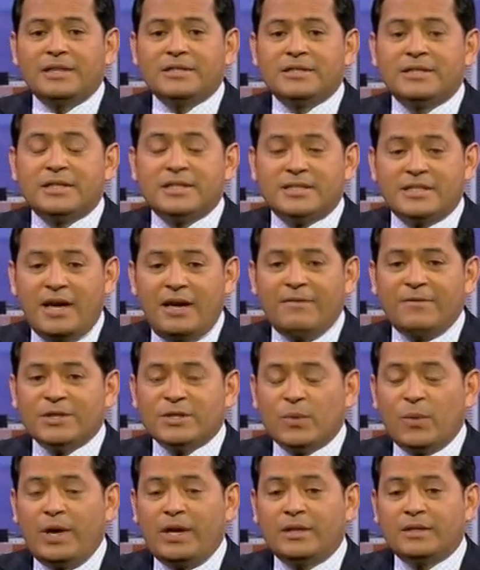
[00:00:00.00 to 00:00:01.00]
It's the
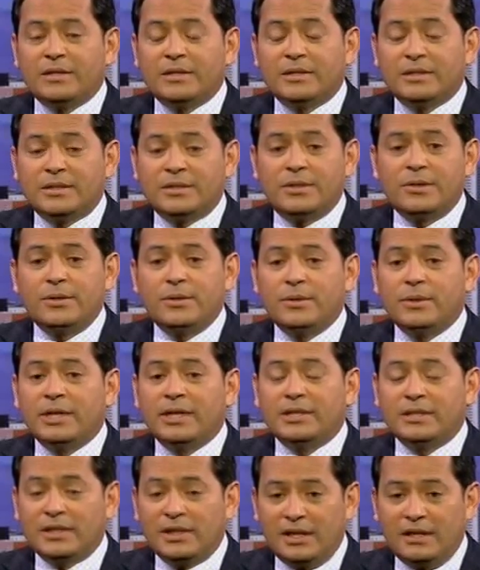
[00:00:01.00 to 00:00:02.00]
safest way
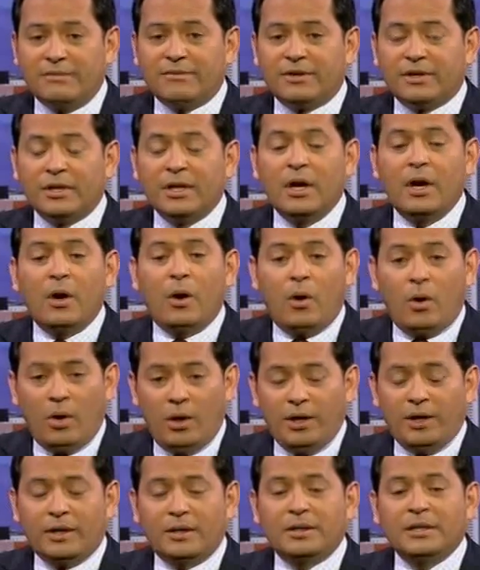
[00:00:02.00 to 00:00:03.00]
to deliver
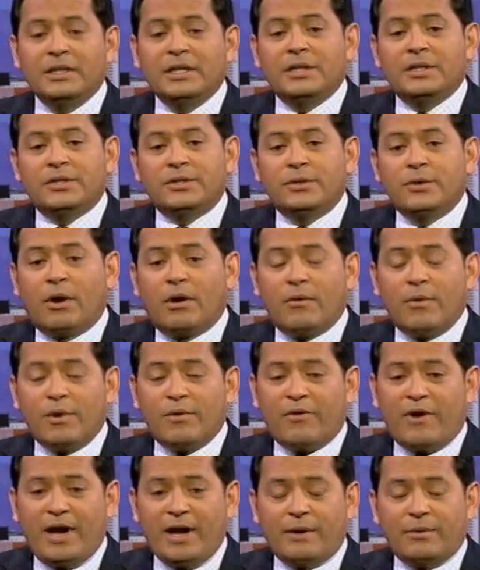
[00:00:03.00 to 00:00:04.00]
oil to our
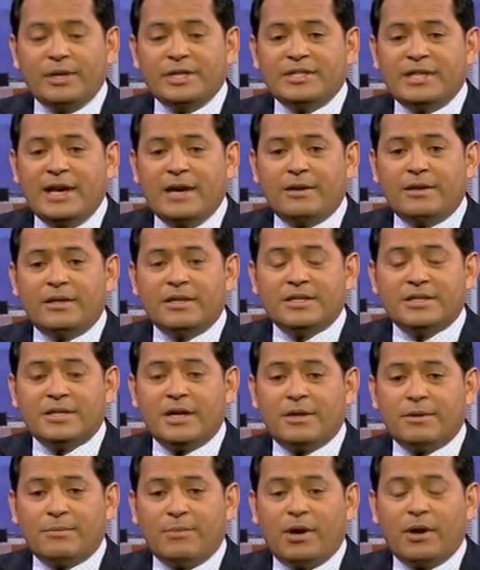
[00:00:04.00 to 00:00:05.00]
refineries down in the
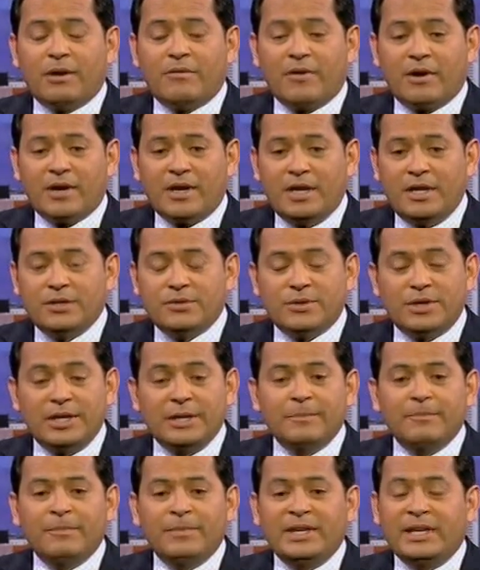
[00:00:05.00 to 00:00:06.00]
southern part of our
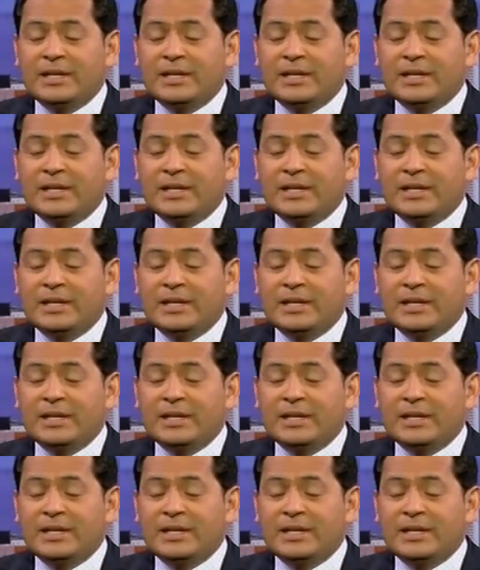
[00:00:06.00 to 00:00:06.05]
country.